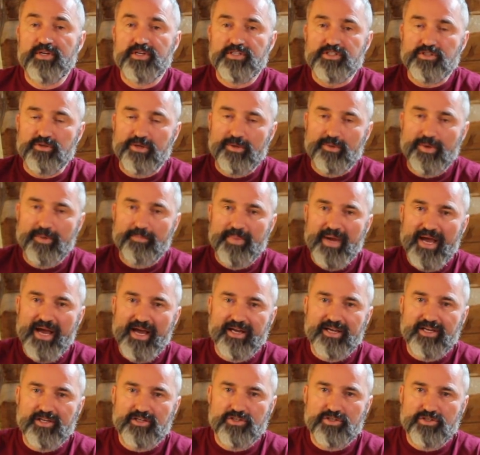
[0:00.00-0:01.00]
So we went
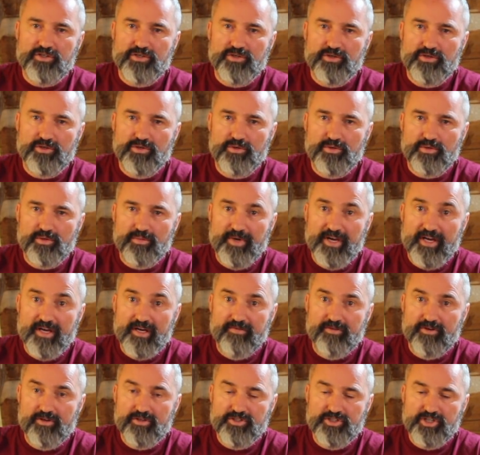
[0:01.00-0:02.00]
back into the back
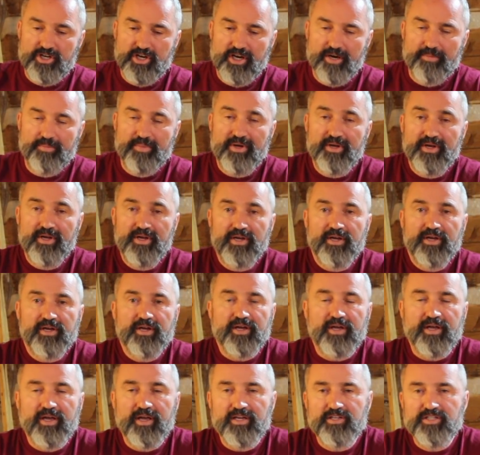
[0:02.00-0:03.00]
of her shop,
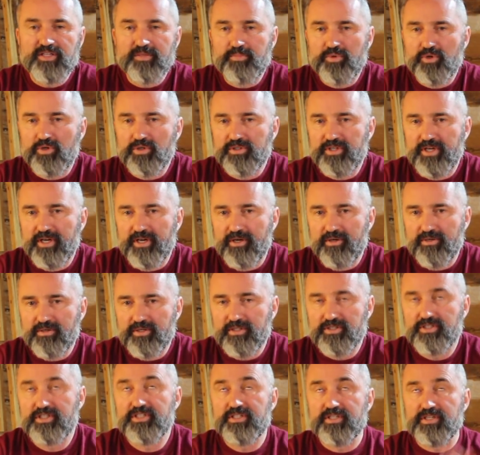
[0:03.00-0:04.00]
and she pulled out,
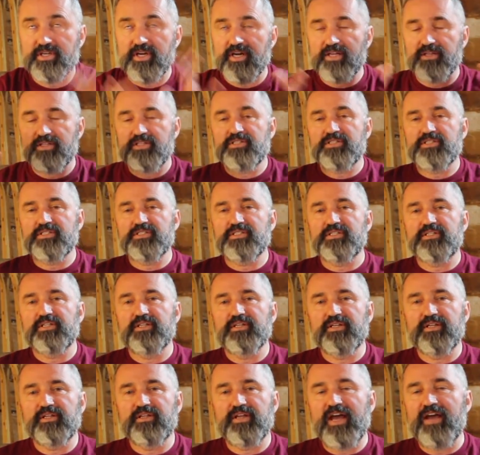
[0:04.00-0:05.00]
and she said, God, this is
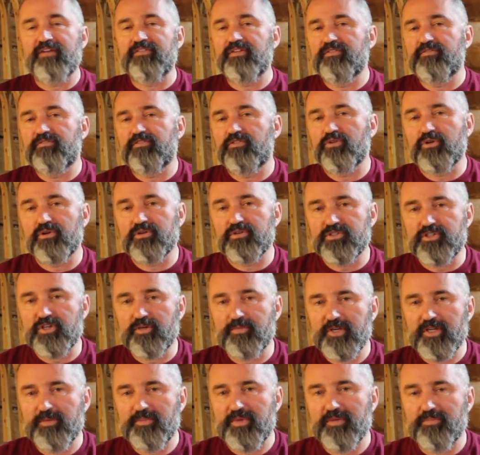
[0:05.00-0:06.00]
heaven for so
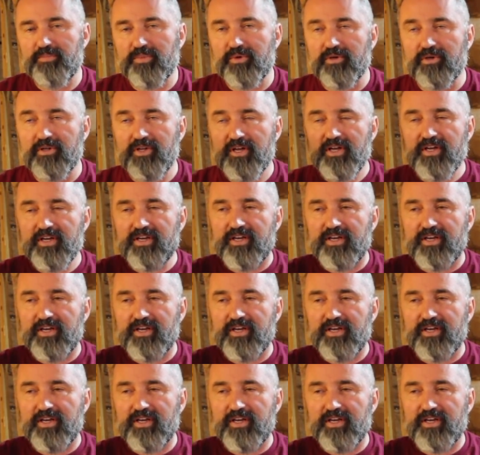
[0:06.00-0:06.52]
many people.